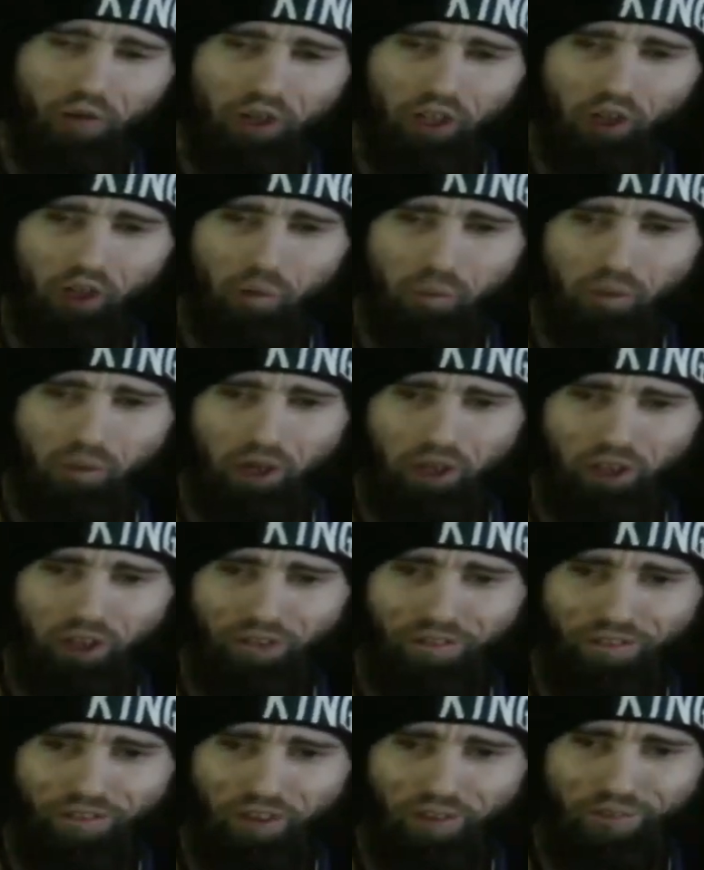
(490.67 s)
we can bring
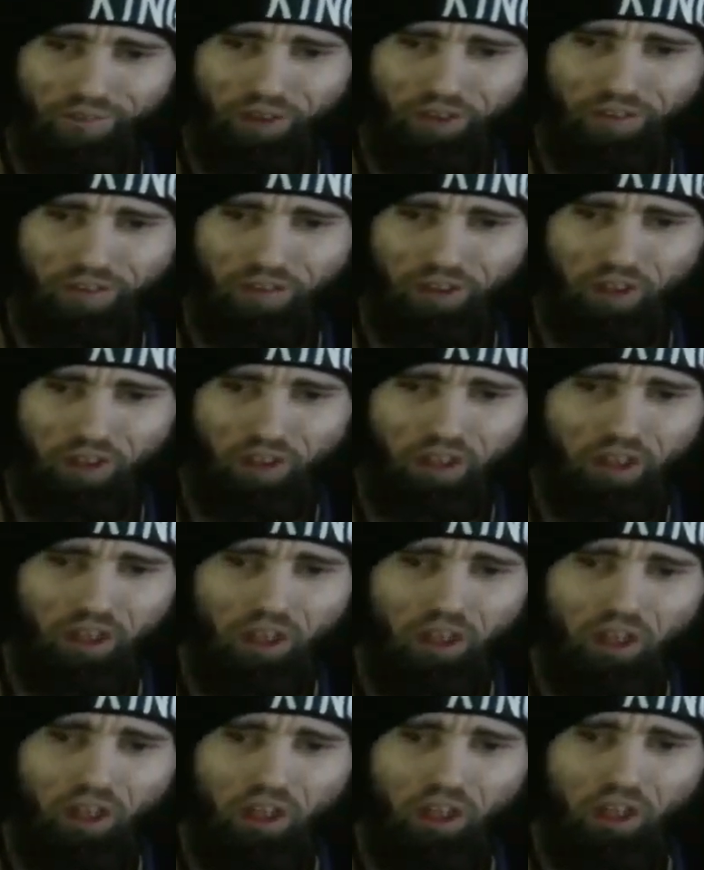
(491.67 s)
CVG
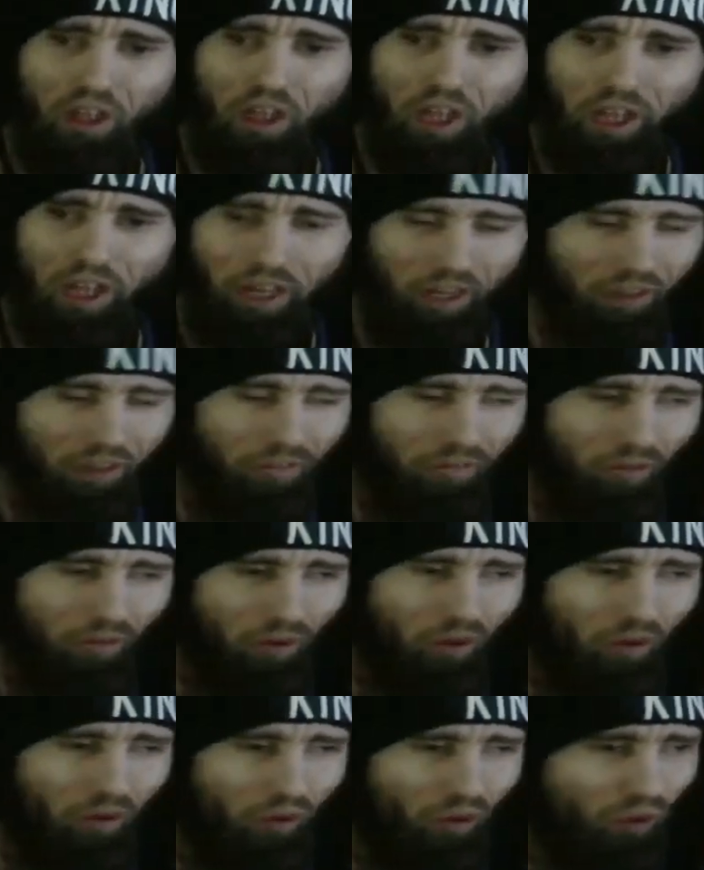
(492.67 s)
and his
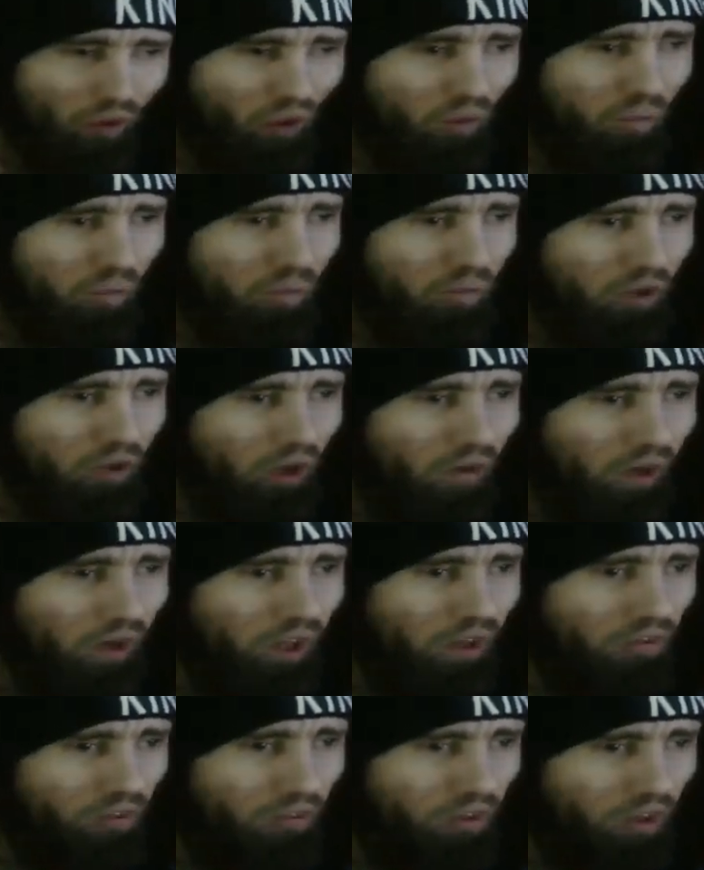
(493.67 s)
little group
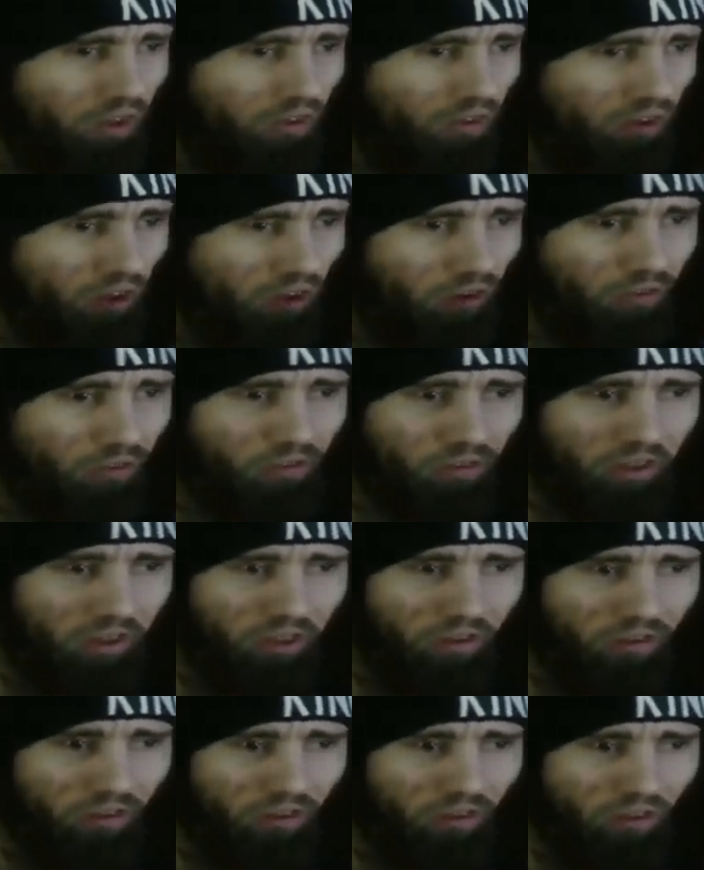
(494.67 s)
known as the
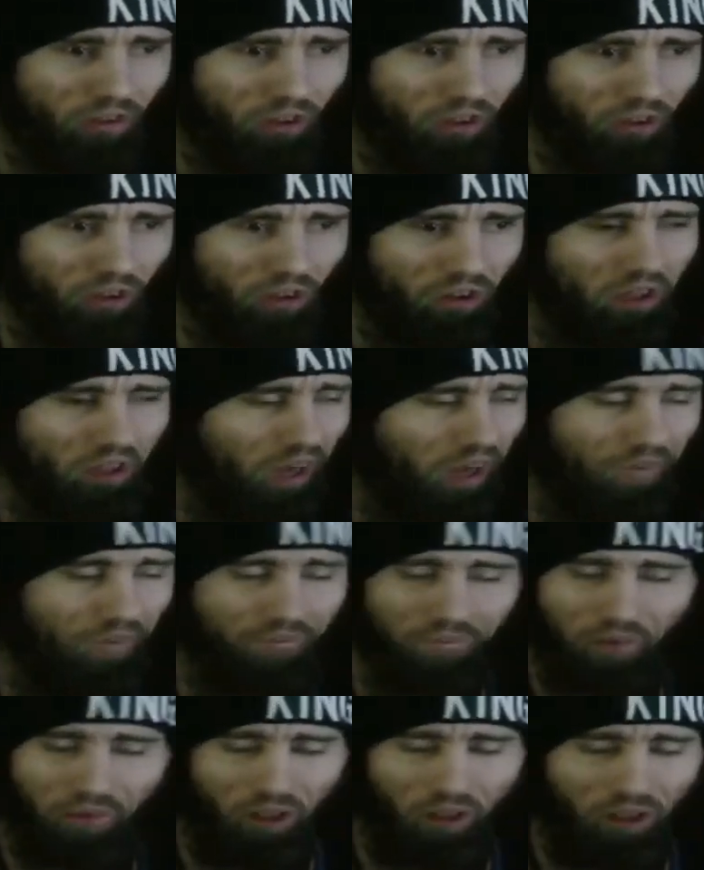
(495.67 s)
Associates
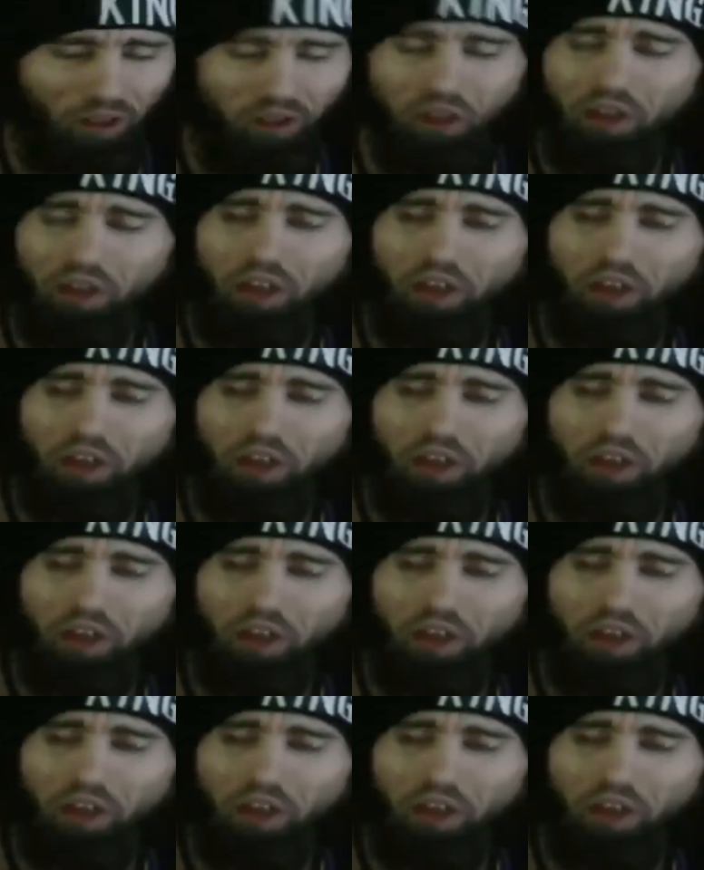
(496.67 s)
down for good.